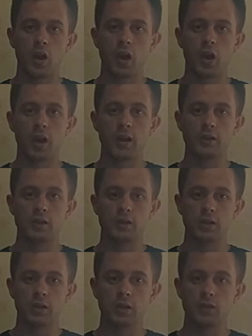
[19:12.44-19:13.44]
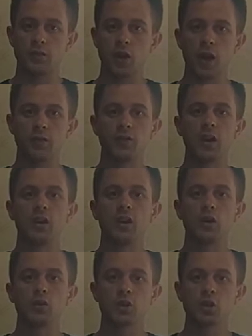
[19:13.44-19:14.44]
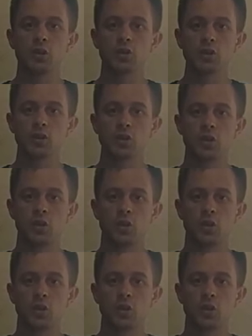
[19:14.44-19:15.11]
And if you have any questions,